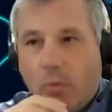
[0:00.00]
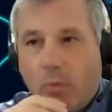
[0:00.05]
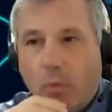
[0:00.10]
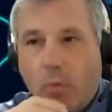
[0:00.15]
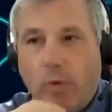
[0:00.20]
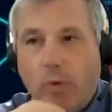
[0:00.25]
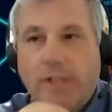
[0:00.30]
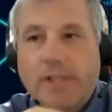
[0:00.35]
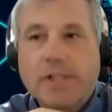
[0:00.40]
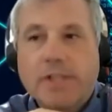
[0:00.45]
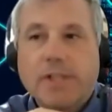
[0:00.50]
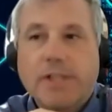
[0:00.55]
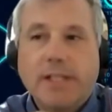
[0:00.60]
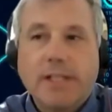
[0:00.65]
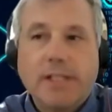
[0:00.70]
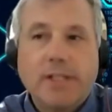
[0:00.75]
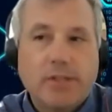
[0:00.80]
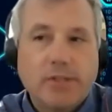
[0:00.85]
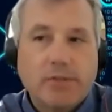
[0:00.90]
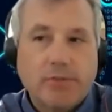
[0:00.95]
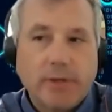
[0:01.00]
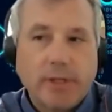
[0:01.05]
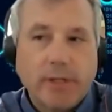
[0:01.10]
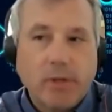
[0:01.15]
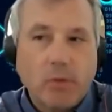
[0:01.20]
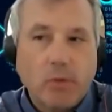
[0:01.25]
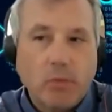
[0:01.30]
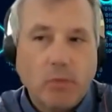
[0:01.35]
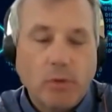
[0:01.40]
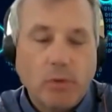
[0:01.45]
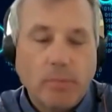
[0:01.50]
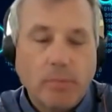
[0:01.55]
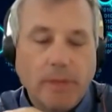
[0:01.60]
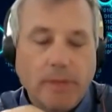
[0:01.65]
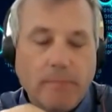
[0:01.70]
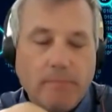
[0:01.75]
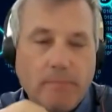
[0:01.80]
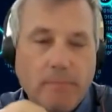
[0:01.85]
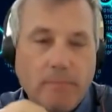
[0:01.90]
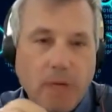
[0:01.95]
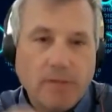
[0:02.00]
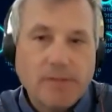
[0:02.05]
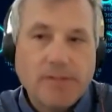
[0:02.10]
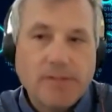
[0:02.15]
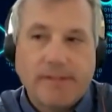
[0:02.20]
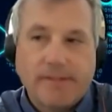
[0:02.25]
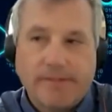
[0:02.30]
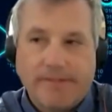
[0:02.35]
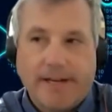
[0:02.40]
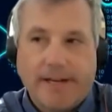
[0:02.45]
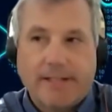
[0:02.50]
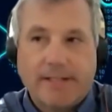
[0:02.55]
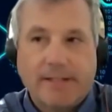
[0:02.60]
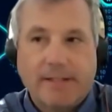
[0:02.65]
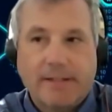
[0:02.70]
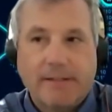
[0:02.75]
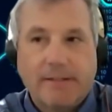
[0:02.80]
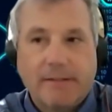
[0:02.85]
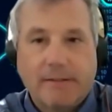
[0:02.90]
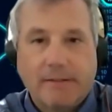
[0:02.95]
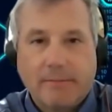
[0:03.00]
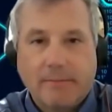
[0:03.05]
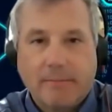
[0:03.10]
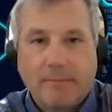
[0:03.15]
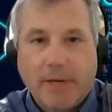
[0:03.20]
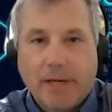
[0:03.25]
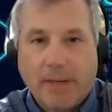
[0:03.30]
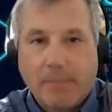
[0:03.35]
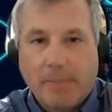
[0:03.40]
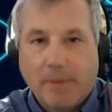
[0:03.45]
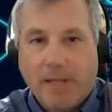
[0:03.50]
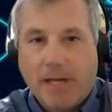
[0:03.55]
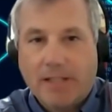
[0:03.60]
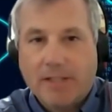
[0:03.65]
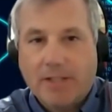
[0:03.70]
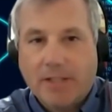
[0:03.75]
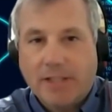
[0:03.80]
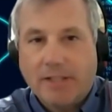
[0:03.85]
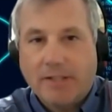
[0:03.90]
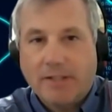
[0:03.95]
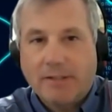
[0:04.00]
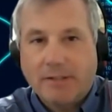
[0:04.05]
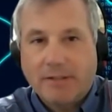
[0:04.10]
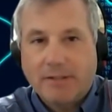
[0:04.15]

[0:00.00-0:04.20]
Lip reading: which industry will be most affected by blockchain?